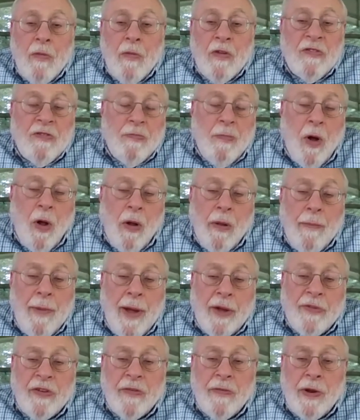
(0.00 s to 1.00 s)
with small
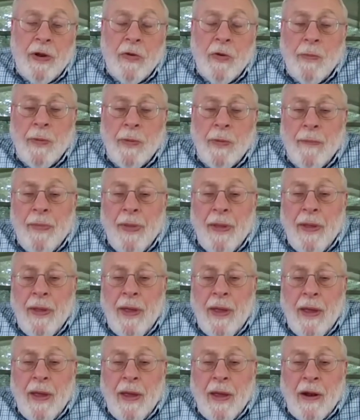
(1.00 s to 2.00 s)
amounts of aluminum.
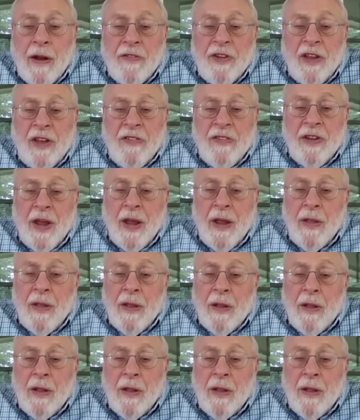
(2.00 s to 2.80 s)
And as I say,